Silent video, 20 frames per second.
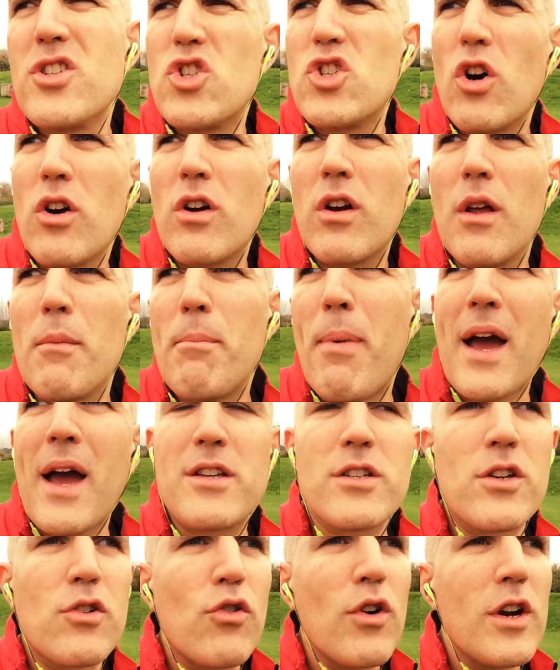of chocolate,
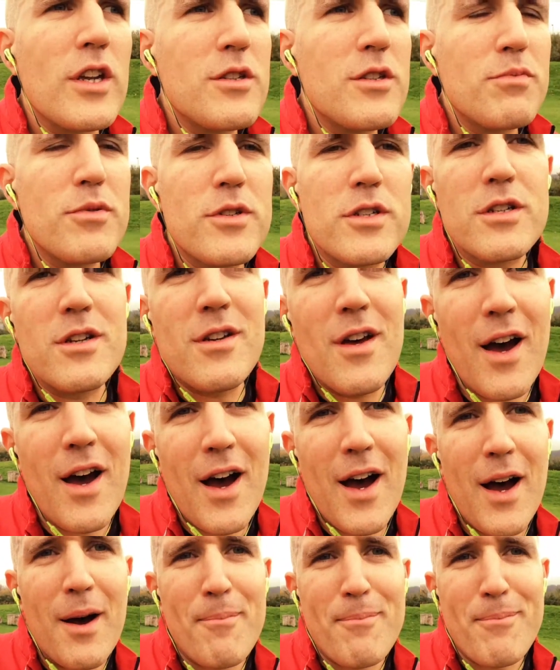bags of crisps,
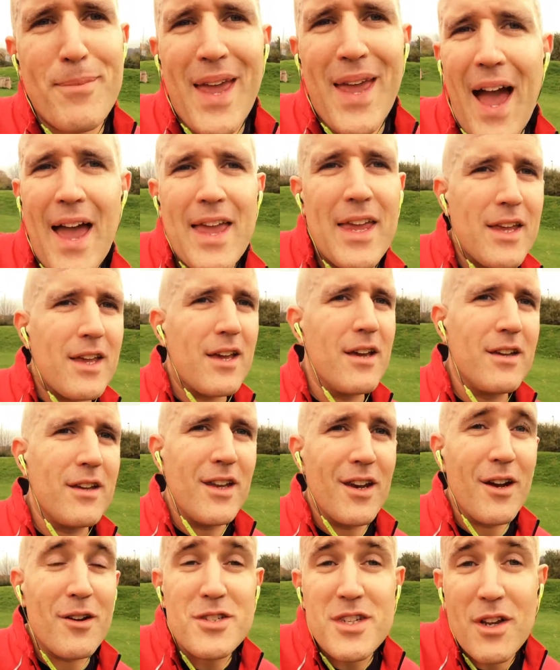cake,
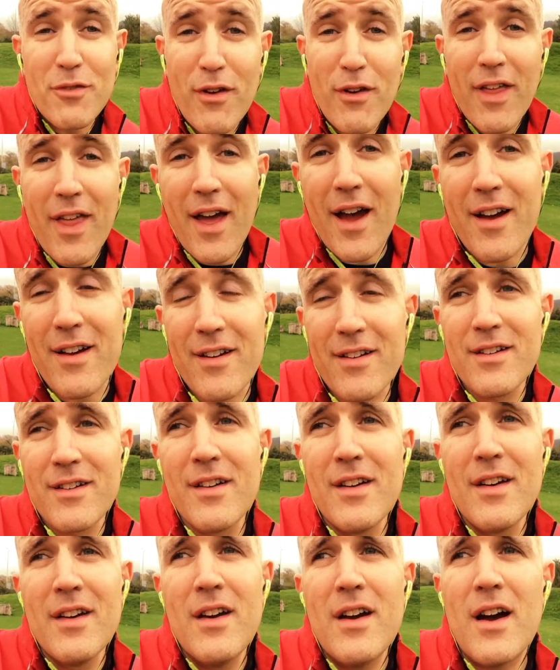you know, stuff like that,
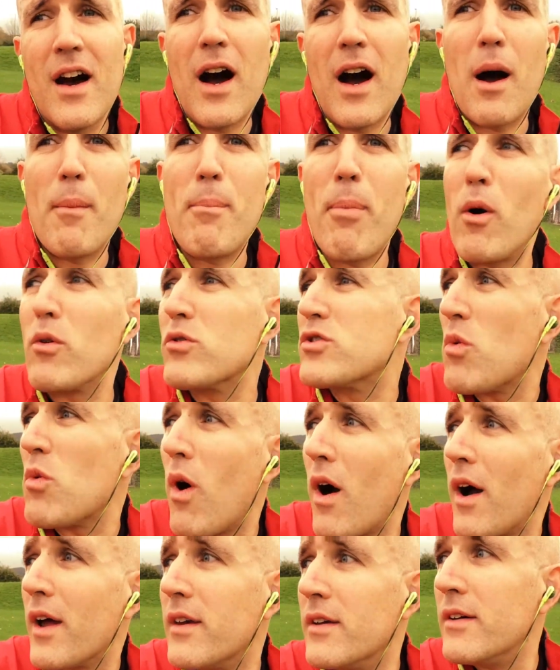bottles of
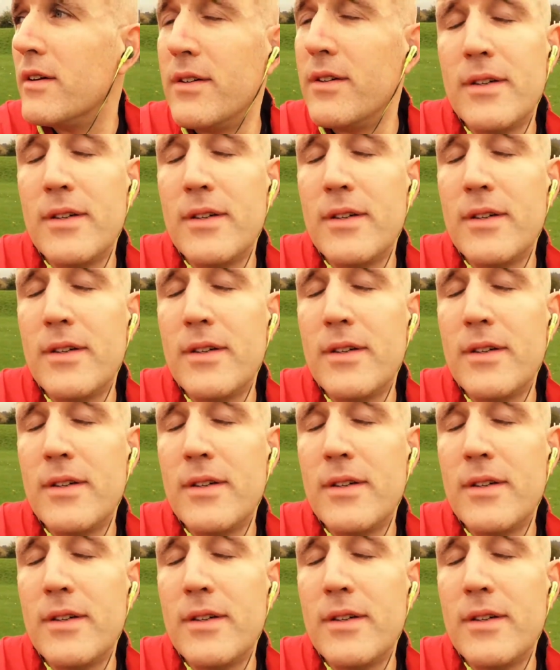wine.